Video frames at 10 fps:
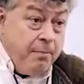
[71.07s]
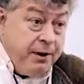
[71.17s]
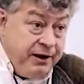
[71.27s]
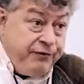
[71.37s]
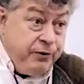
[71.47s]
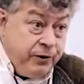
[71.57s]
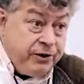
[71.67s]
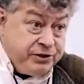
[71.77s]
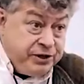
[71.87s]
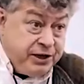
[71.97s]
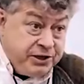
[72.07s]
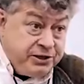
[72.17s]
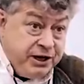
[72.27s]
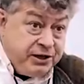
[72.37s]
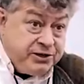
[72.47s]
But if you look at
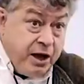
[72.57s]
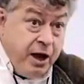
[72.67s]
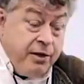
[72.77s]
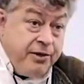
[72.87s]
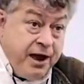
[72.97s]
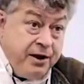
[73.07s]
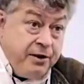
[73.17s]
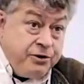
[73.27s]
statistics, then